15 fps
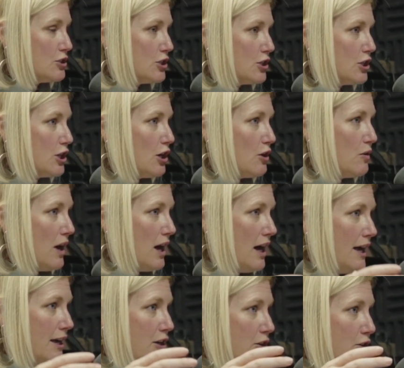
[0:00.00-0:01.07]
go
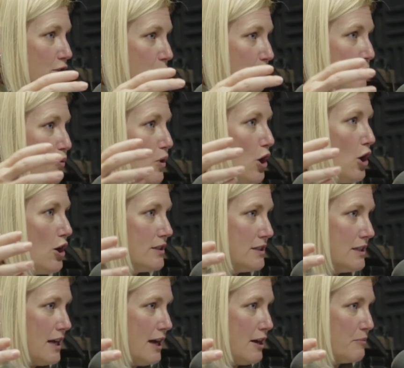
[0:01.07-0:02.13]
higher, to broaden
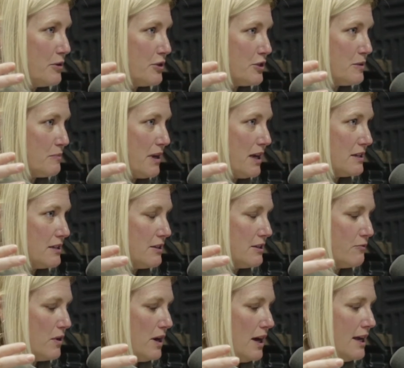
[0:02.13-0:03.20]
our perspective,
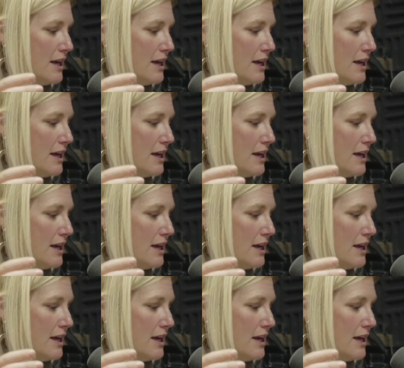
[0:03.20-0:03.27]
right?